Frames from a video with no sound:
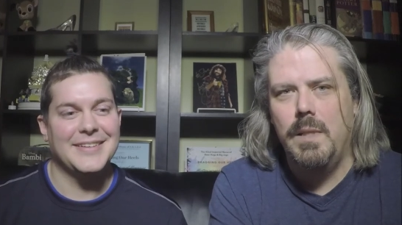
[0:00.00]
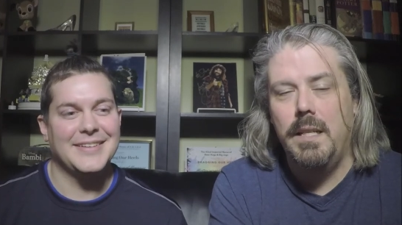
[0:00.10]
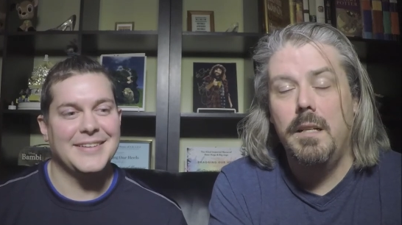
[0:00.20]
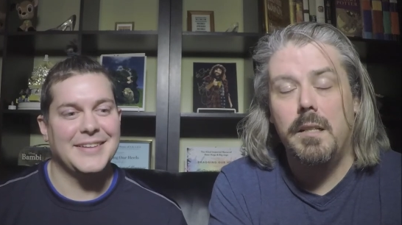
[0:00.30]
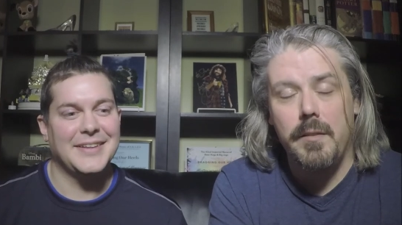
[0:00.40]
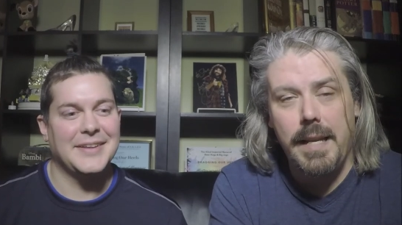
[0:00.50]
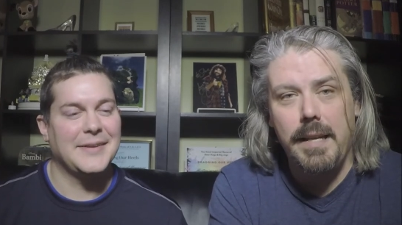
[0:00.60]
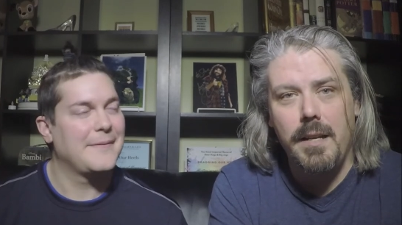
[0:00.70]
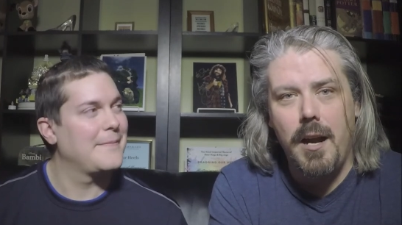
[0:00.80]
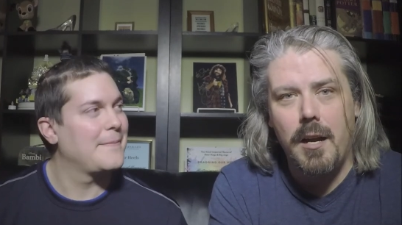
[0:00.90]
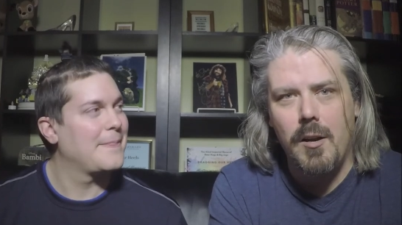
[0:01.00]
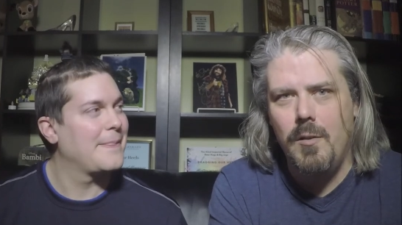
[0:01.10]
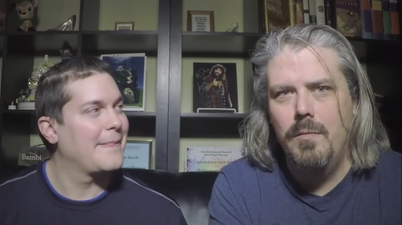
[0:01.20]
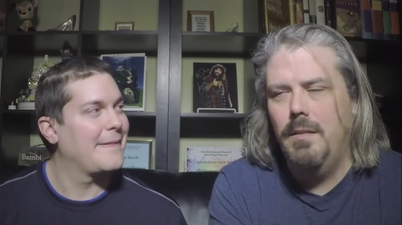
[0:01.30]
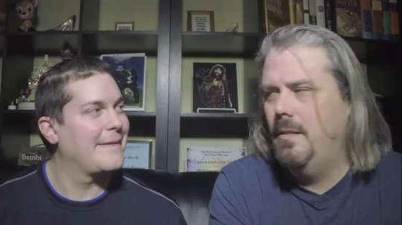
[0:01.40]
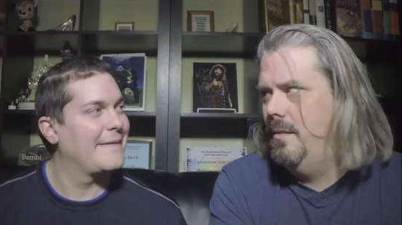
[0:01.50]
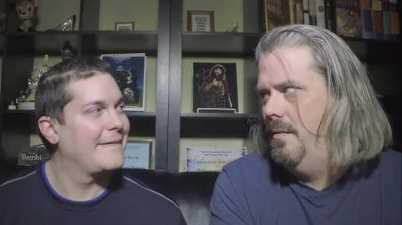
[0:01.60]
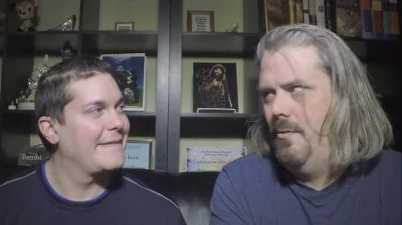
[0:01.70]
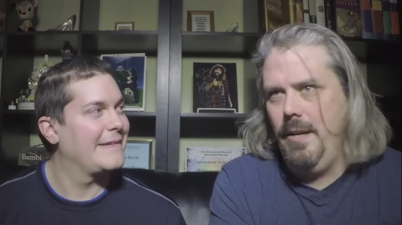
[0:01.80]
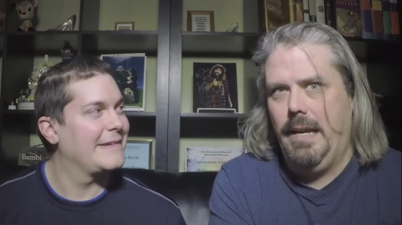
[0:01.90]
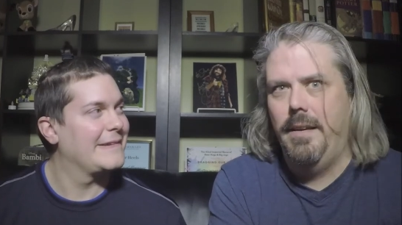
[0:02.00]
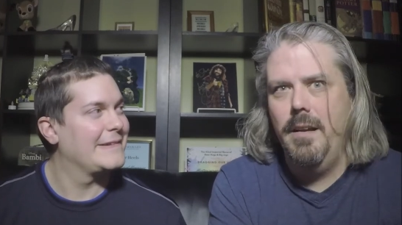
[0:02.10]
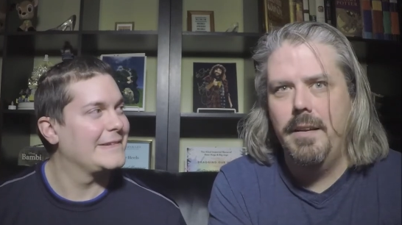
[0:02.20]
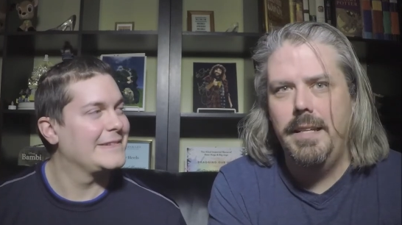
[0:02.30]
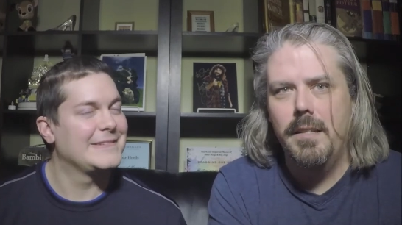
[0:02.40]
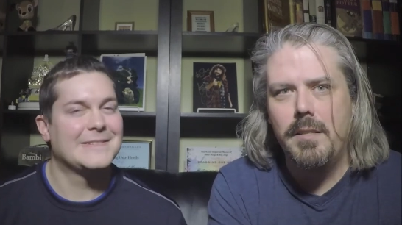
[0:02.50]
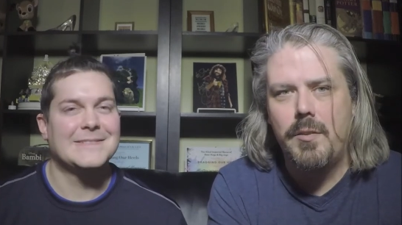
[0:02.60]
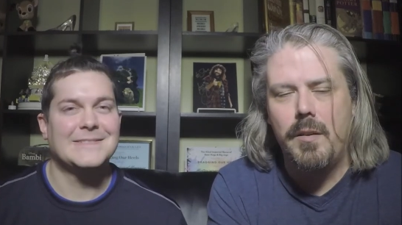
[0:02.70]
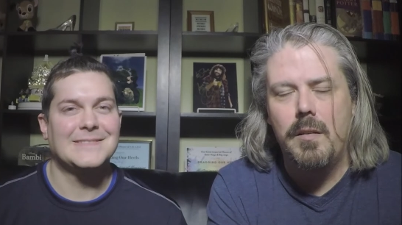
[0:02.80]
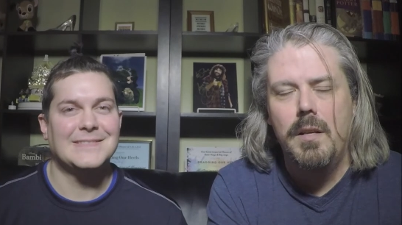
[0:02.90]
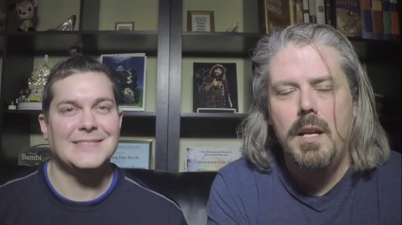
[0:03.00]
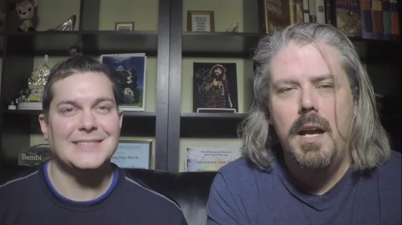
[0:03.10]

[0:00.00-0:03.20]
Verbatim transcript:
Speaker 1: including our own Dragging Our Heels crew.